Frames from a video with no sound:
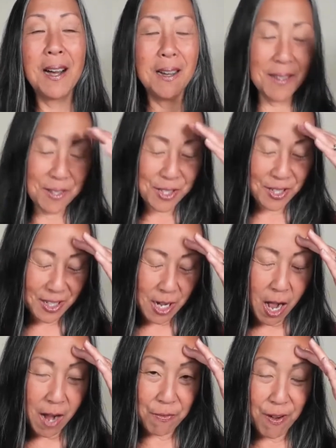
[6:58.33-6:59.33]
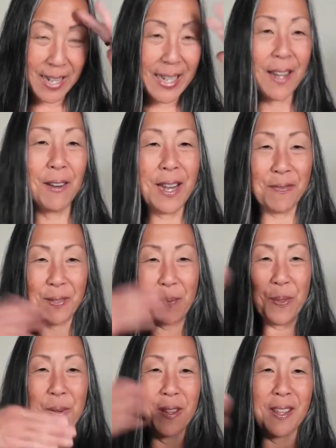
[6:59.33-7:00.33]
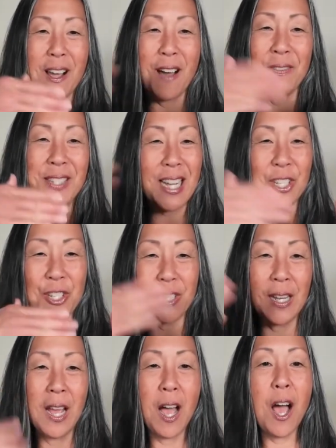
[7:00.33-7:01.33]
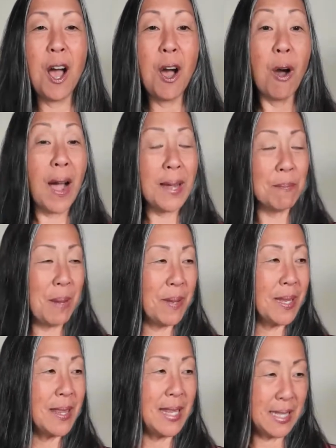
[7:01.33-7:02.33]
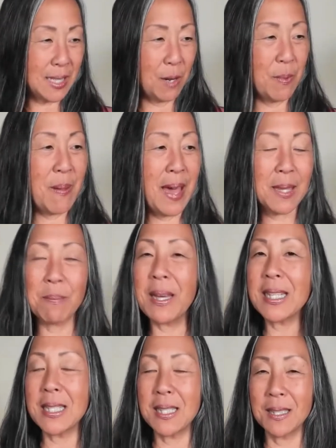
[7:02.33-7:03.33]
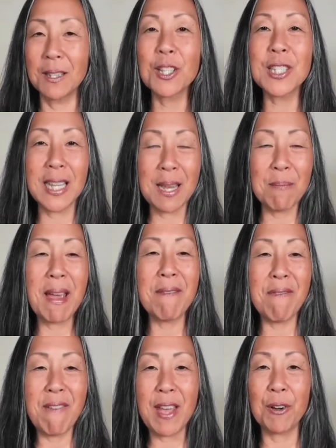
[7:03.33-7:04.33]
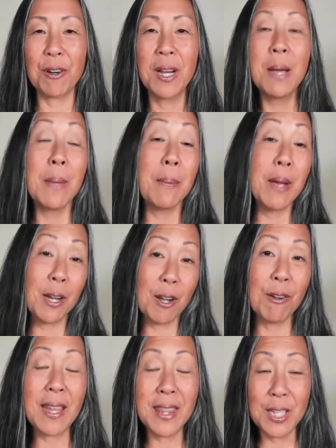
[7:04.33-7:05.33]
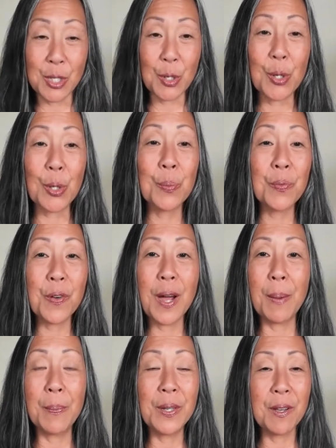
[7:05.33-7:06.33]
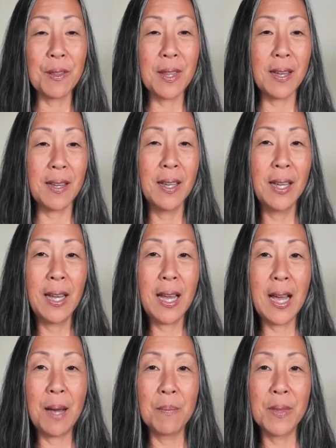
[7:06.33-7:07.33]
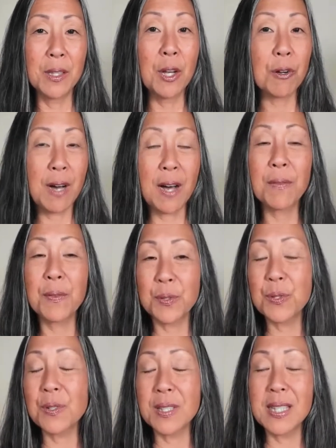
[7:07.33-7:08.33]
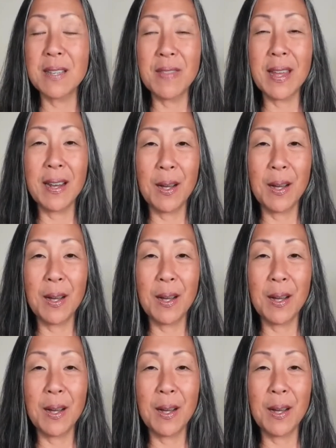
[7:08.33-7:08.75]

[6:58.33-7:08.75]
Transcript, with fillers: oh, they're starting to cough right now. Okay, flip through to the cough section. Oh, maybe this homeopathic medicine looks like it might fit, or maybe I'll go get herb from, the local health food store and see if